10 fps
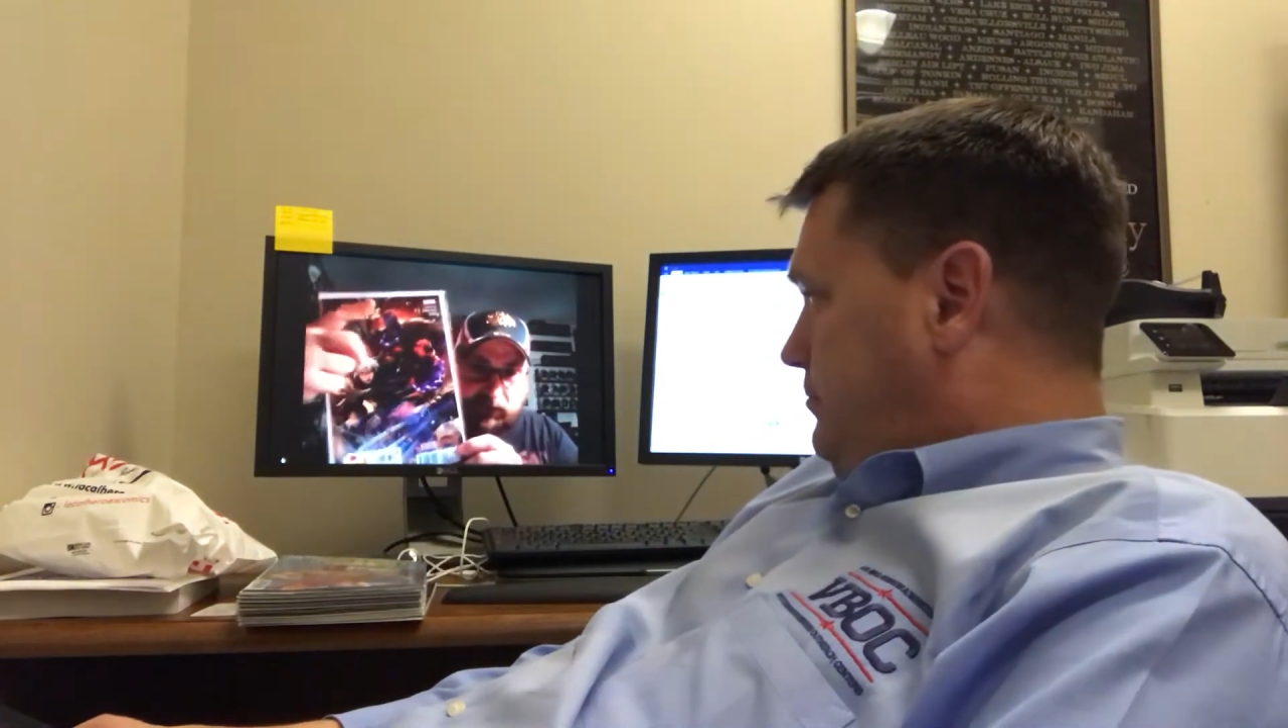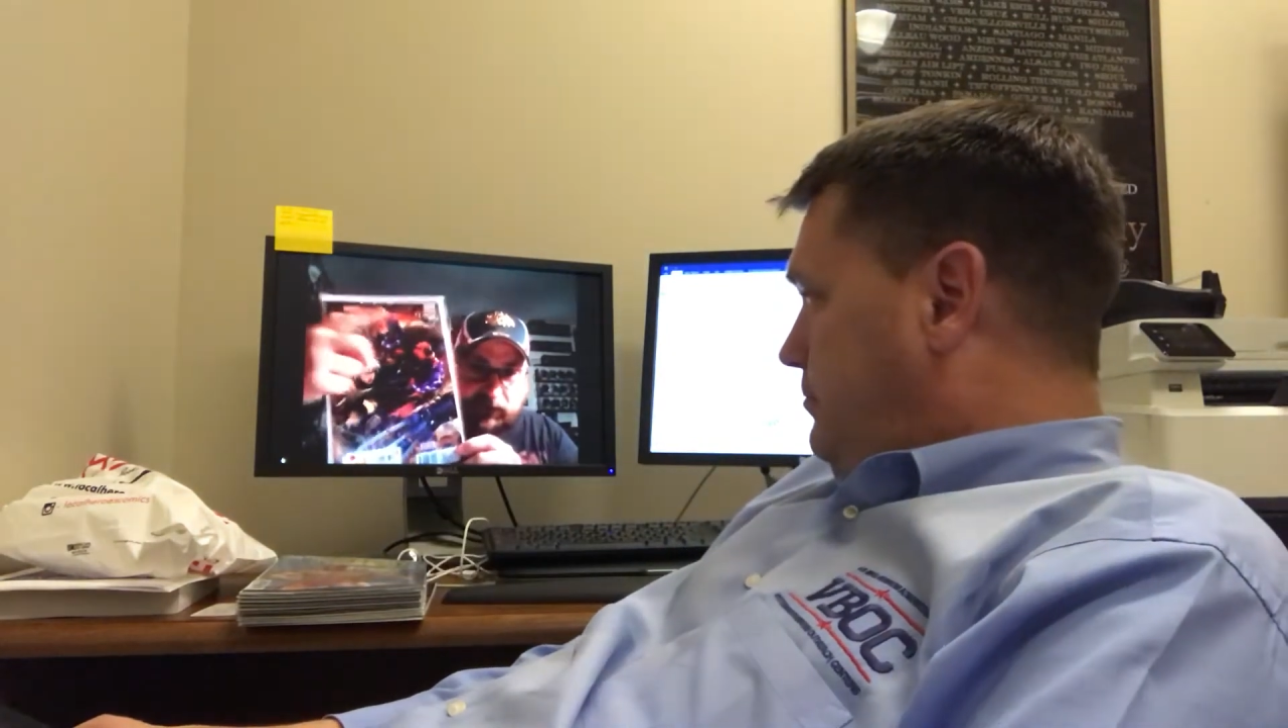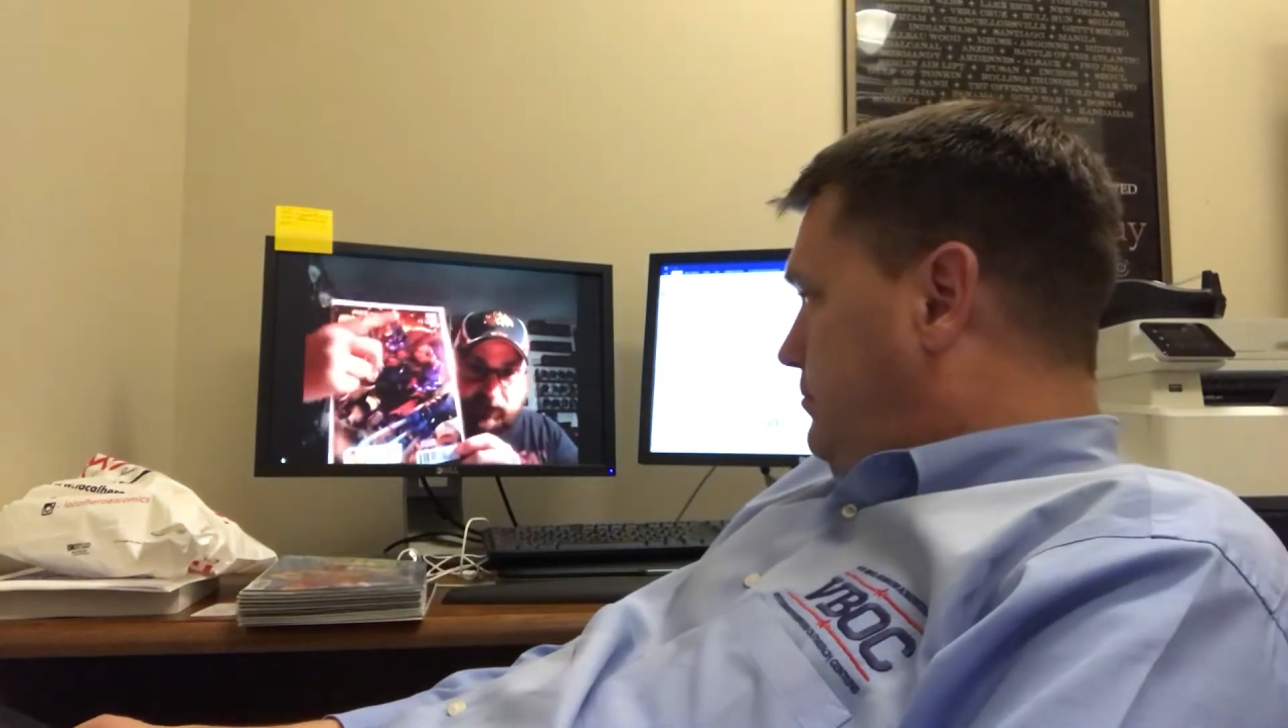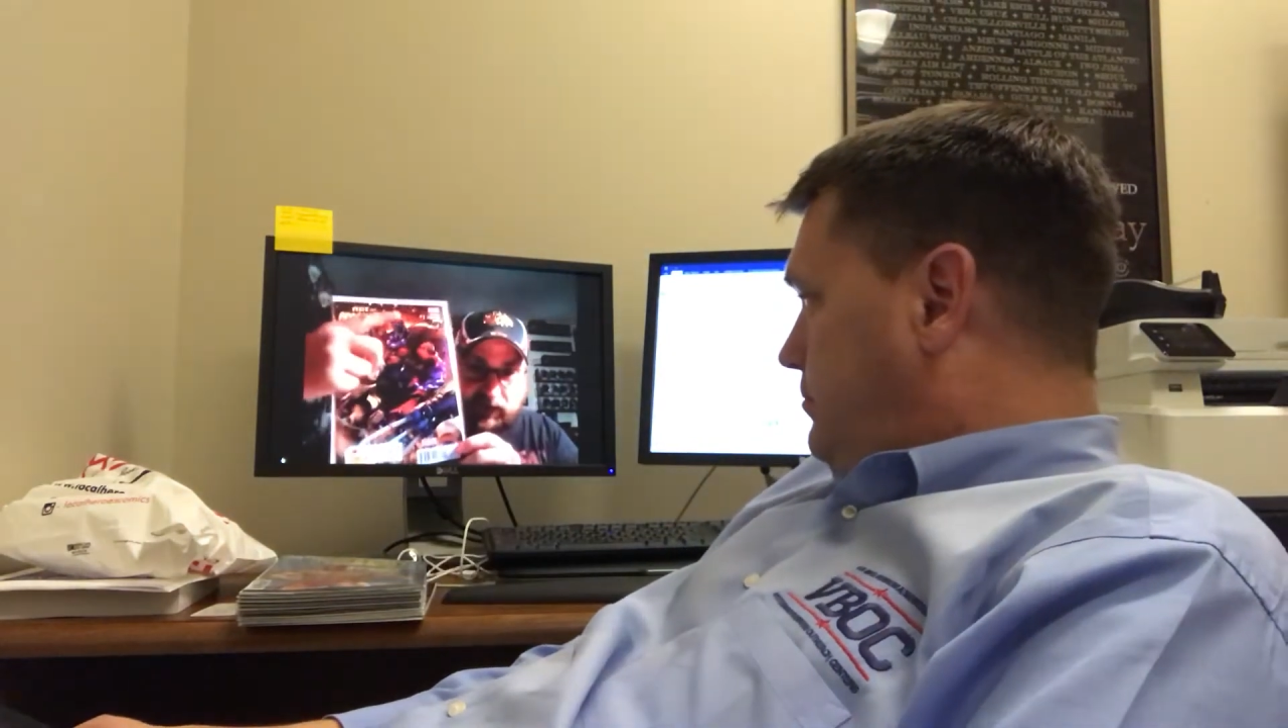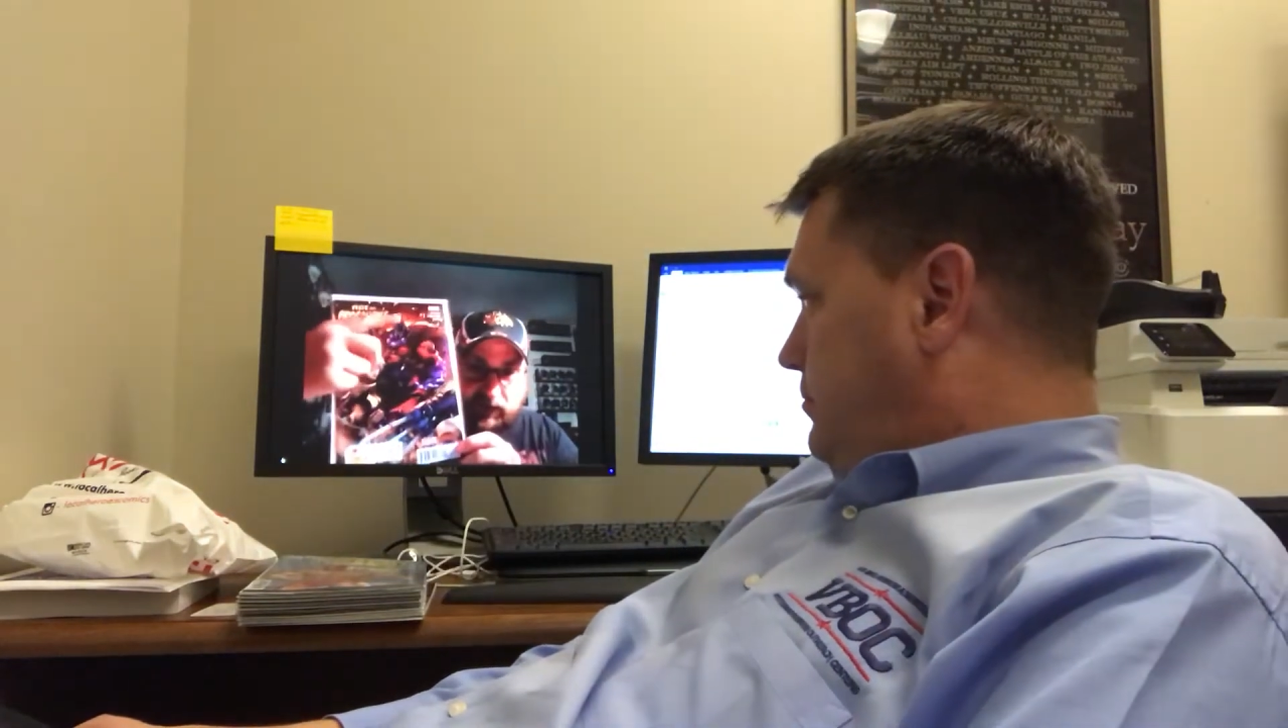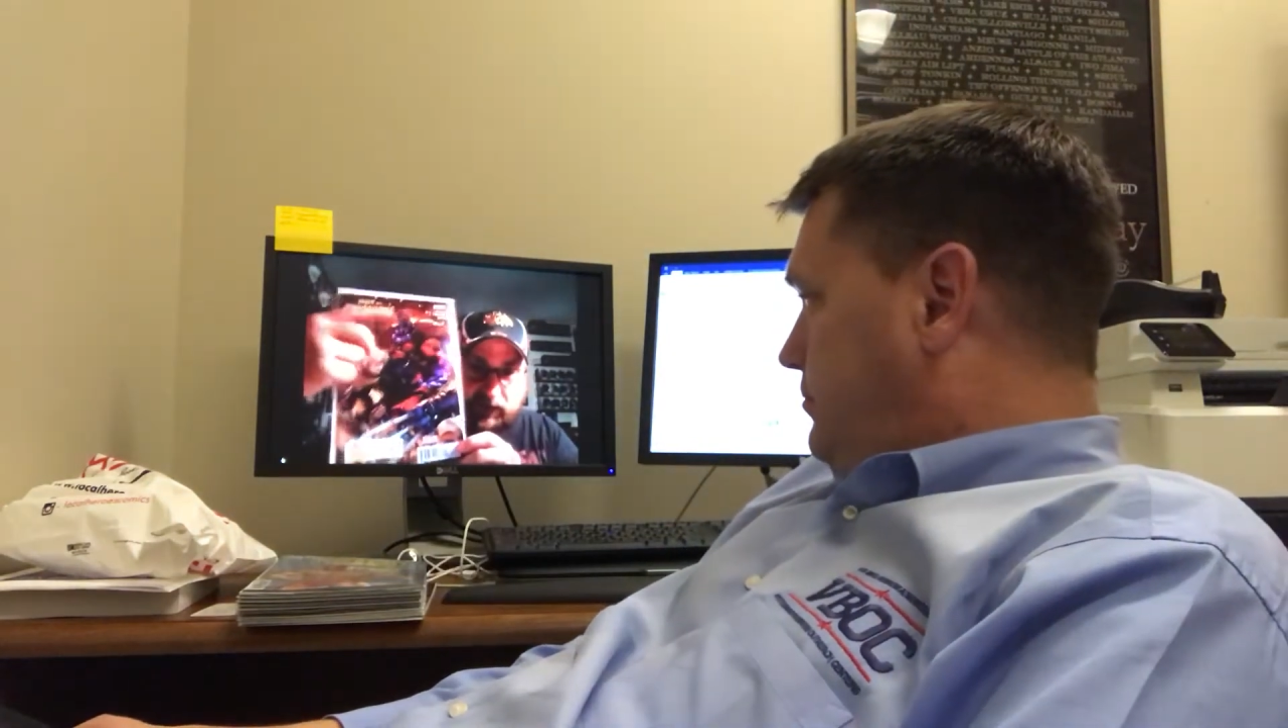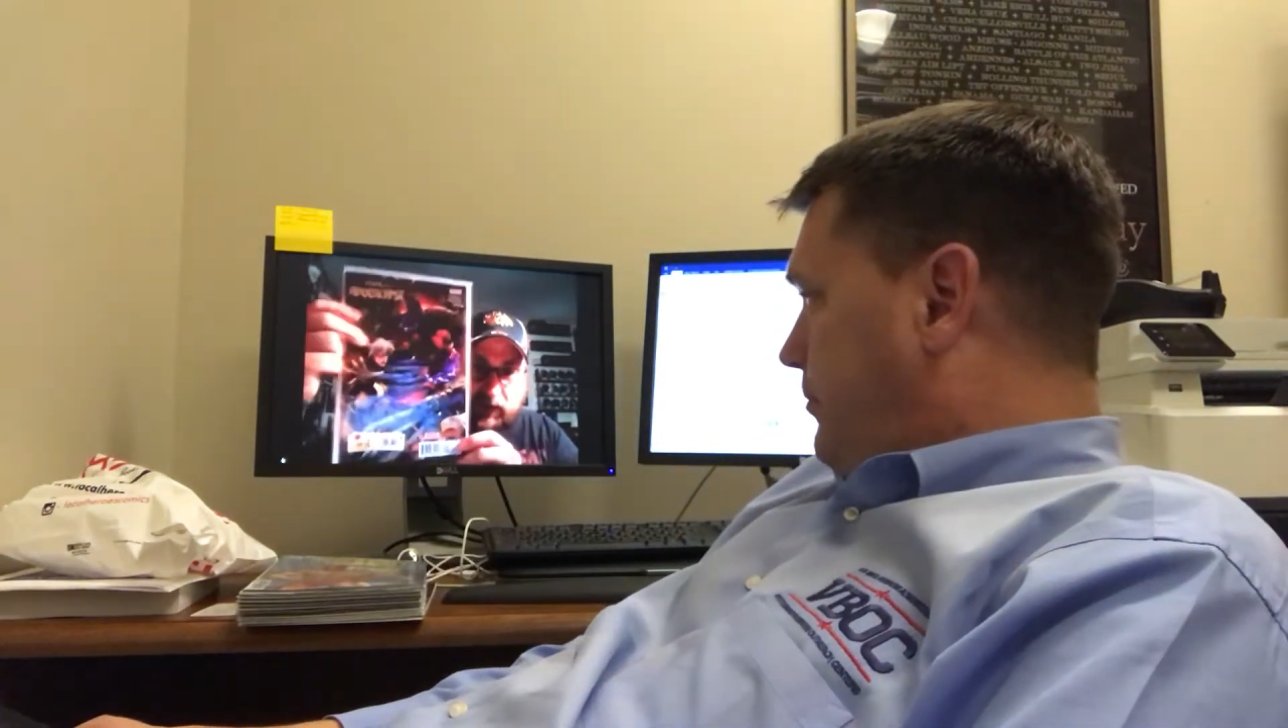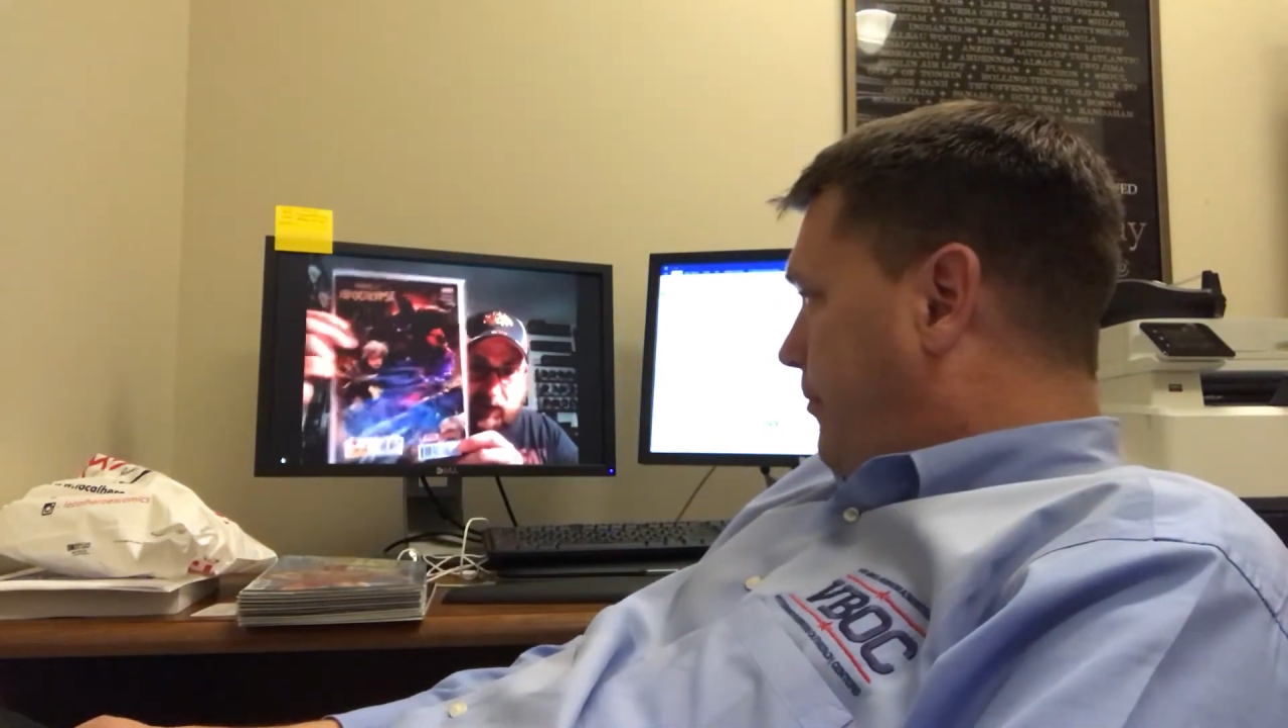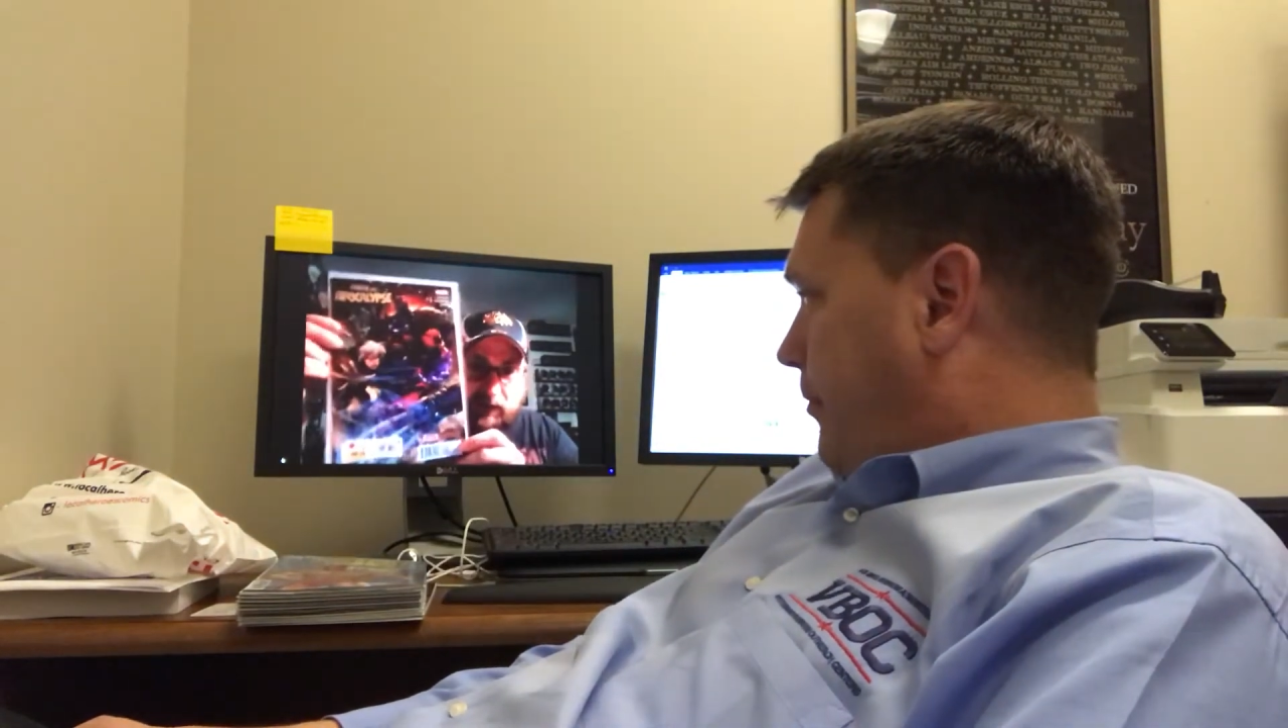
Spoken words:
Corner there,